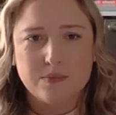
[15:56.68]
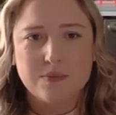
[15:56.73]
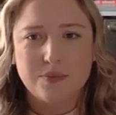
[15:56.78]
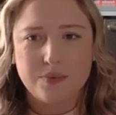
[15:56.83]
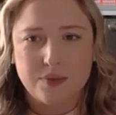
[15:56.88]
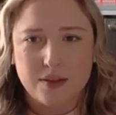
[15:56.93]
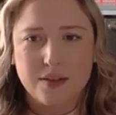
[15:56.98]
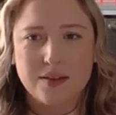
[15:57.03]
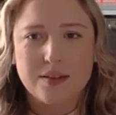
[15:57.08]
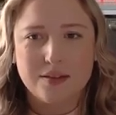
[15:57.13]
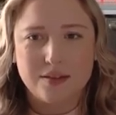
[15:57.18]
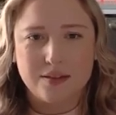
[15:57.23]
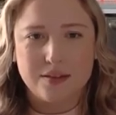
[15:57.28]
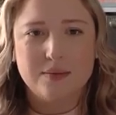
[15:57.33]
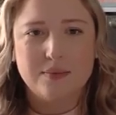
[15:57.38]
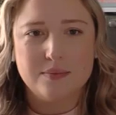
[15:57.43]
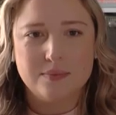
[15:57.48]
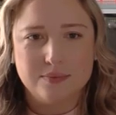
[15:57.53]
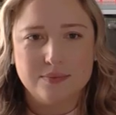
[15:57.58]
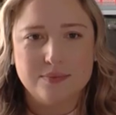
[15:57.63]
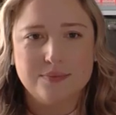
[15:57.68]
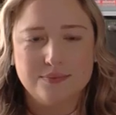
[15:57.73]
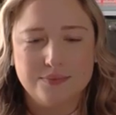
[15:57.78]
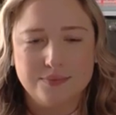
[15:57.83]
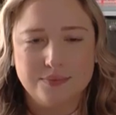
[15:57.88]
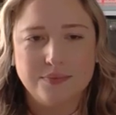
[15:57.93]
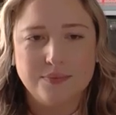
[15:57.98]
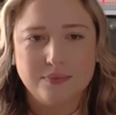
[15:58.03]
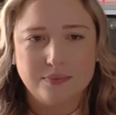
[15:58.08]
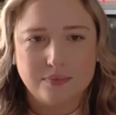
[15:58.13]

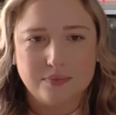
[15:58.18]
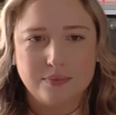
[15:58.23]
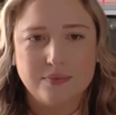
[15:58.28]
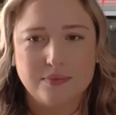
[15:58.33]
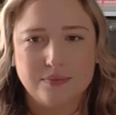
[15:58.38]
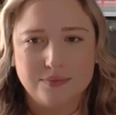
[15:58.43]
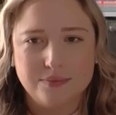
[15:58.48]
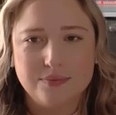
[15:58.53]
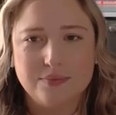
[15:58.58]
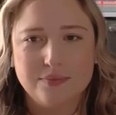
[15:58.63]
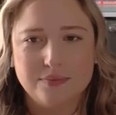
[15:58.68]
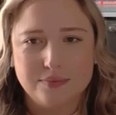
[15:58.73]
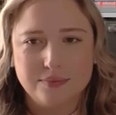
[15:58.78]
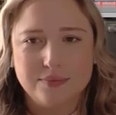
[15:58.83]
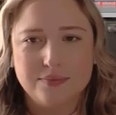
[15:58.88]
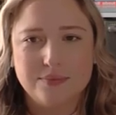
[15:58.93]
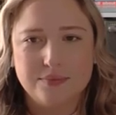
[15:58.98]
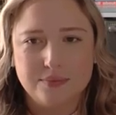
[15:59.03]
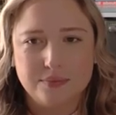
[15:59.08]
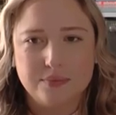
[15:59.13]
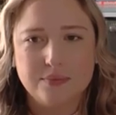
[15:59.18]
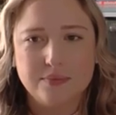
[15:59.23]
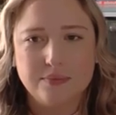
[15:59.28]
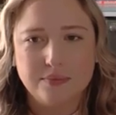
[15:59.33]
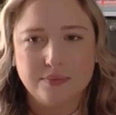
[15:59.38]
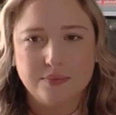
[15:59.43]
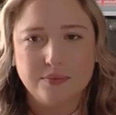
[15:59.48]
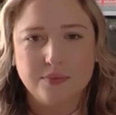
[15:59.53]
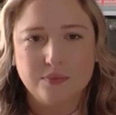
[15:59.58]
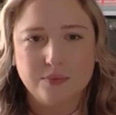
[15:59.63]

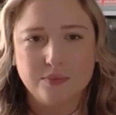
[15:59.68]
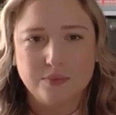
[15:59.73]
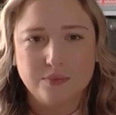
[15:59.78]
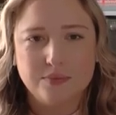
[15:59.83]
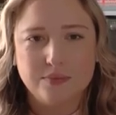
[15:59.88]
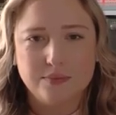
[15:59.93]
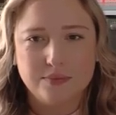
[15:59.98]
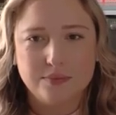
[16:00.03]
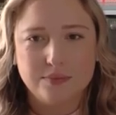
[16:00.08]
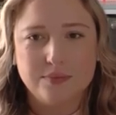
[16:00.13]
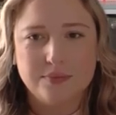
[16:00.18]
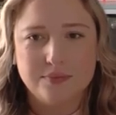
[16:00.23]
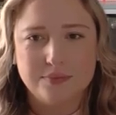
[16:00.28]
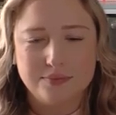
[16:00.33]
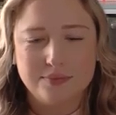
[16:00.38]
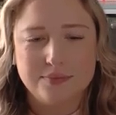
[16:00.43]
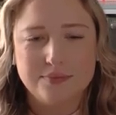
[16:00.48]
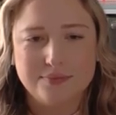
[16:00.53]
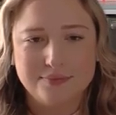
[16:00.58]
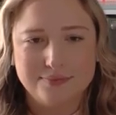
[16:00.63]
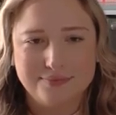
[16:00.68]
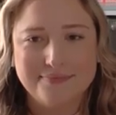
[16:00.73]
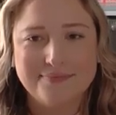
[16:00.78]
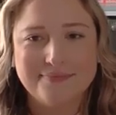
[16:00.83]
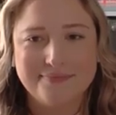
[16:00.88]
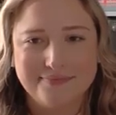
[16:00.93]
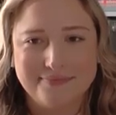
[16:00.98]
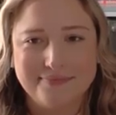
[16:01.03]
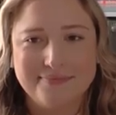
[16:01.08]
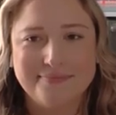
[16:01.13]

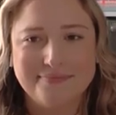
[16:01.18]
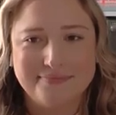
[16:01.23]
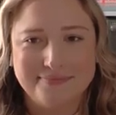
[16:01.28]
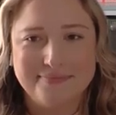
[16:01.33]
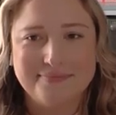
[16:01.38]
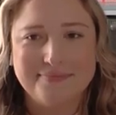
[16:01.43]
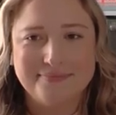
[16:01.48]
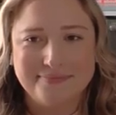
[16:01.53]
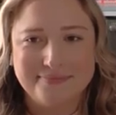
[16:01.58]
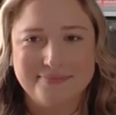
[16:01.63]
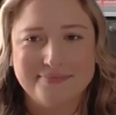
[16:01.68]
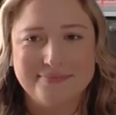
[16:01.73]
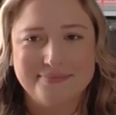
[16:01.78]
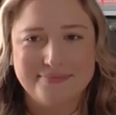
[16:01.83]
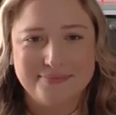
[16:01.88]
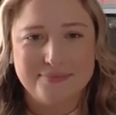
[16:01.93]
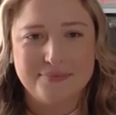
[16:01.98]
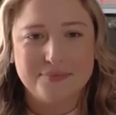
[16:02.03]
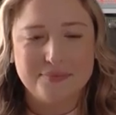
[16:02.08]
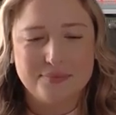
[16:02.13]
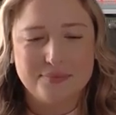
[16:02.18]
This person isn't speaking.